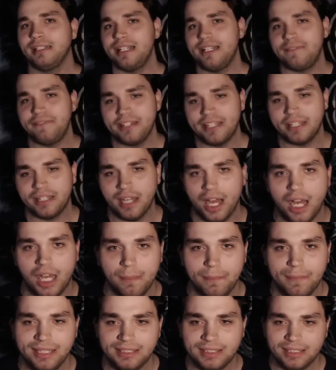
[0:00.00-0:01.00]
leaving
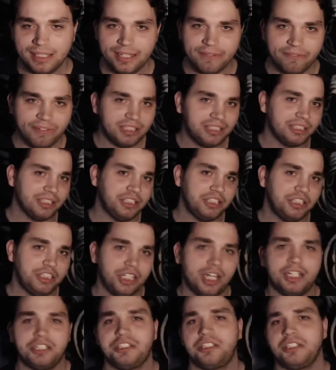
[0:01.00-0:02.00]
comments, leaving
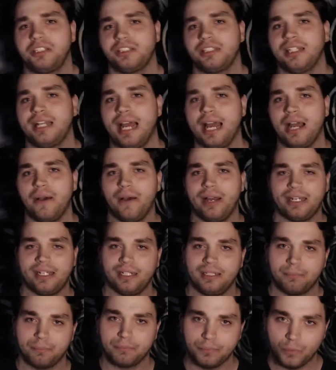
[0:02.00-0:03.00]
suggestions on how I
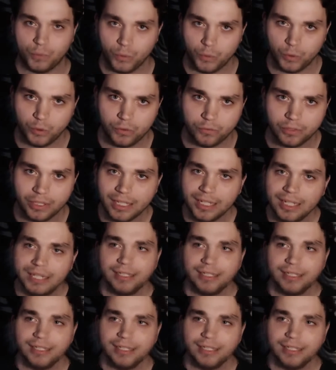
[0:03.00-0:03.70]
can improve,